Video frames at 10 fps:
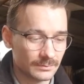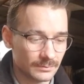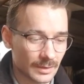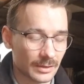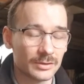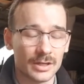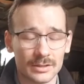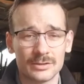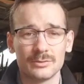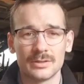I
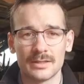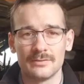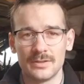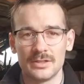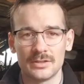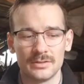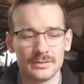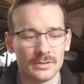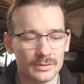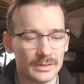can do another video
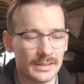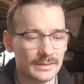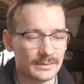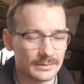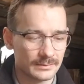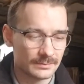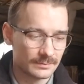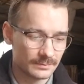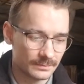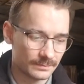on these
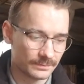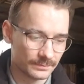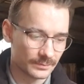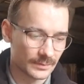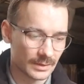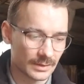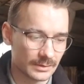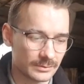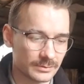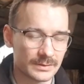
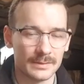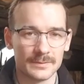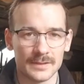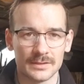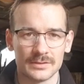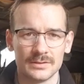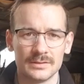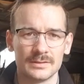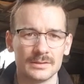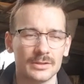little
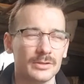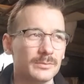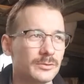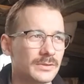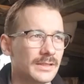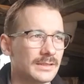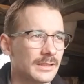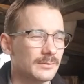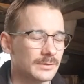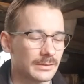subsections to go in more
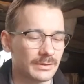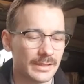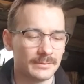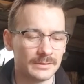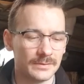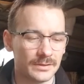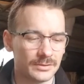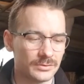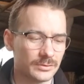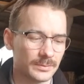detail, because I want to keep this video
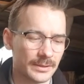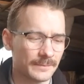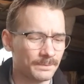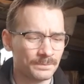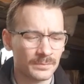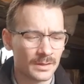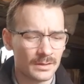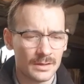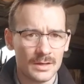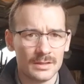short. But
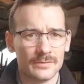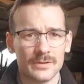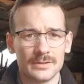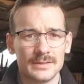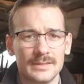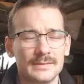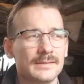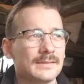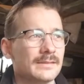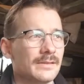first thing
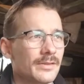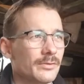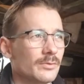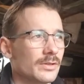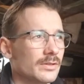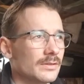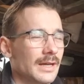is leatherwork.